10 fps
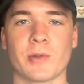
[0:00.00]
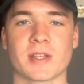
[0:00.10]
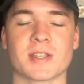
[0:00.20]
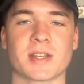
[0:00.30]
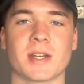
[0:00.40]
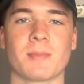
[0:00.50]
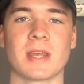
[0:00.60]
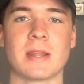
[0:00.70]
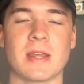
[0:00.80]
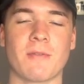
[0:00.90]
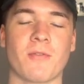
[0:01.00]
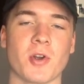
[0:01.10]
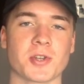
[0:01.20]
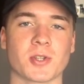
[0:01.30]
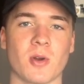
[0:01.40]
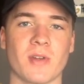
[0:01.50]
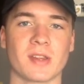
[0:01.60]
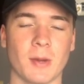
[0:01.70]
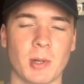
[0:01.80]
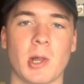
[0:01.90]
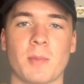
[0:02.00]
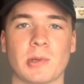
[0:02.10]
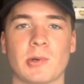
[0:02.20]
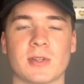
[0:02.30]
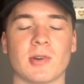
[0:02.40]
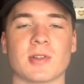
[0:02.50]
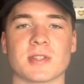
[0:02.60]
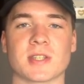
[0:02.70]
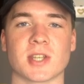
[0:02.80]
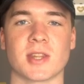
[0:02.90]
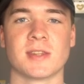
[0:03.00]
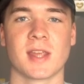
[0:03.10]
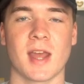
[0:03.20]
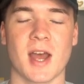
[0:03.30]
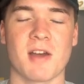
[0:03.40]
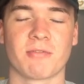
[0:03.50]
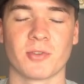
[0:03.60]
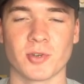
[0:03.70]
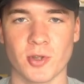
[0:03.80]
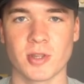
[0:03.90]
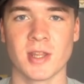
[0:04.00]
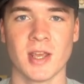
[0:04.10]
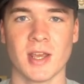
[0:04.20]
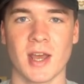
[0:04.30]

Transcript: This is going to be the first of a double upload on Sunday afternoon,